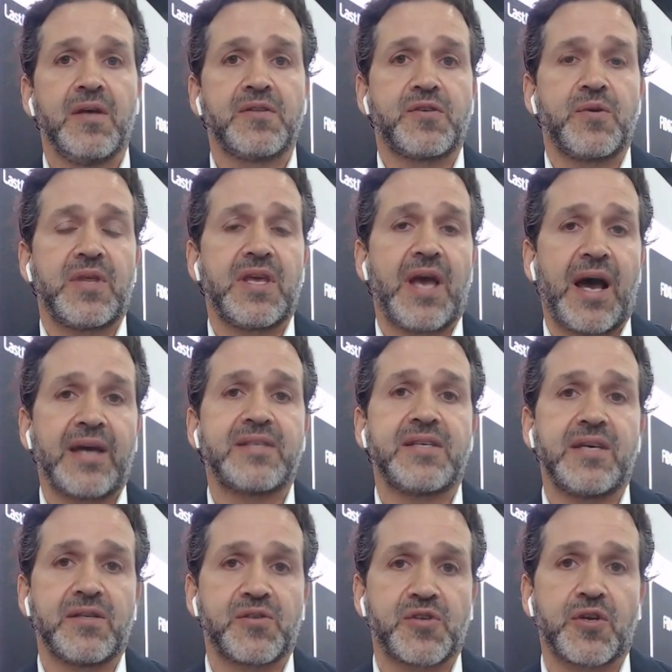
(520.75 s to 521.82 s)
to the IT
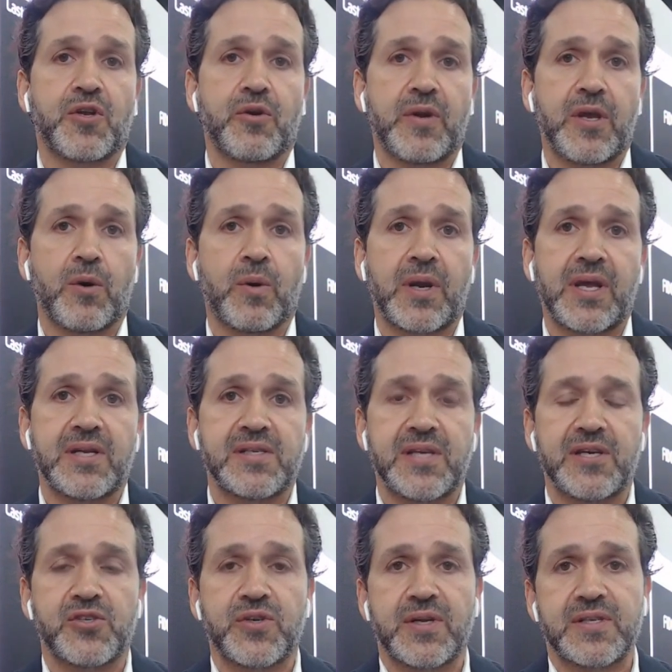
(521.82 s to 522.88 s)
and security
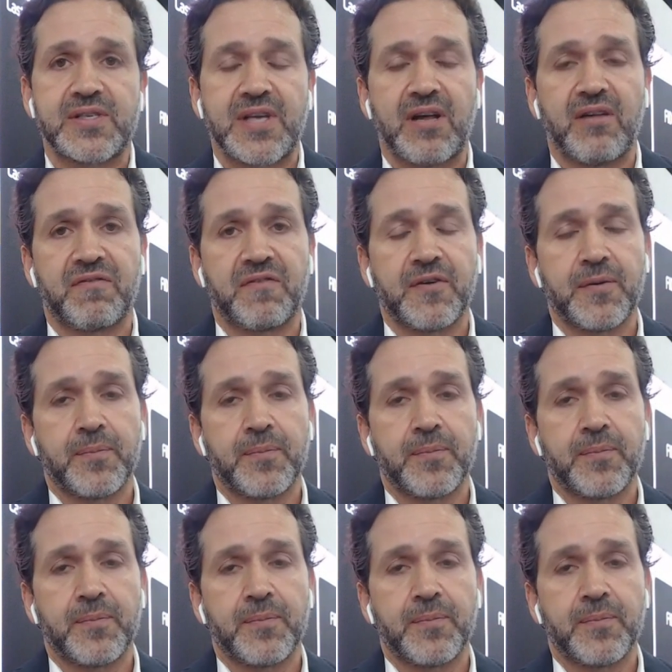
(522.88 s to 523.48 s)
organization itself.